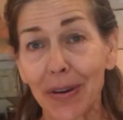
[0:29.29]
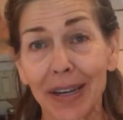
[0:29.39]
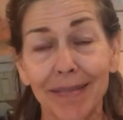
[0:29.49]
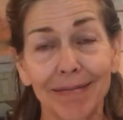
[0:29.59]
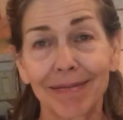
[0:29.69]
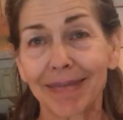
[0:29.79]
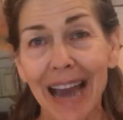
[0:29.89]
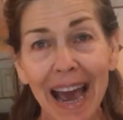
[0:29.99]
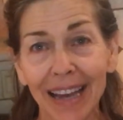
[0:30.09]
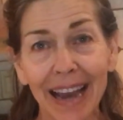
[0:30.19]
You can
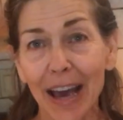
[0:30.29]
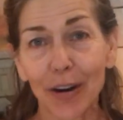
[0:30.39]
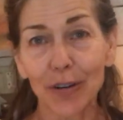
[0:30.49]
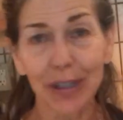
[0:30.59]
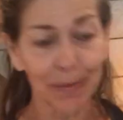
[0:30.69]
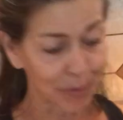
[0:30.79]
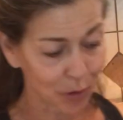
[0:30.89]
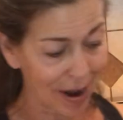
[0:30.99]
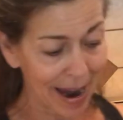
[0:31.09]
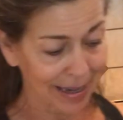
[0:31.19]
add or
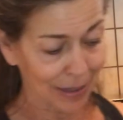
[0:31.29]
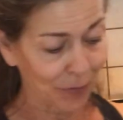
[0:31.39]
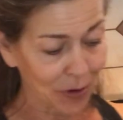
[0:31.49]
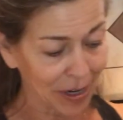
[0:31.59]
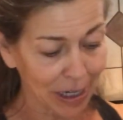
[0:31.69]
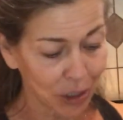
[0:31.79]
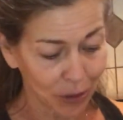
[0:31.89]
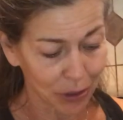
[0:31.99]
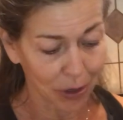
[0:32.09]
subtract if you need to.